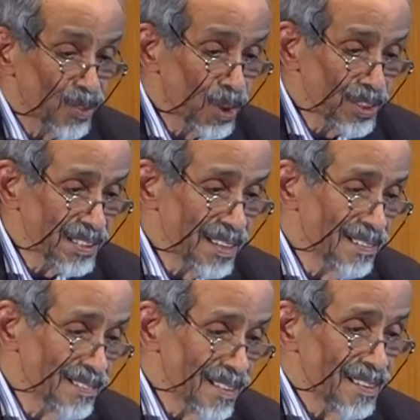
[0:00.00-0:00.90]
Those are the
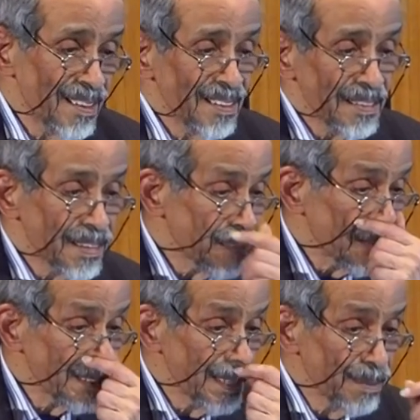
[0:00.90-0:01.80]
things
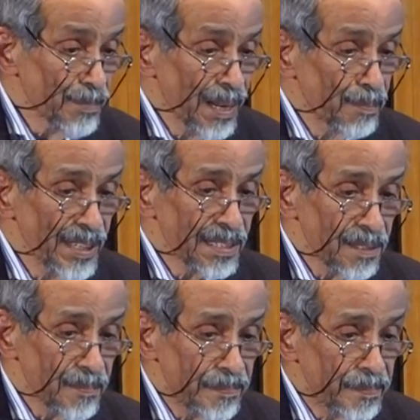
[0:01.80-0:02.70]
that are the big objective.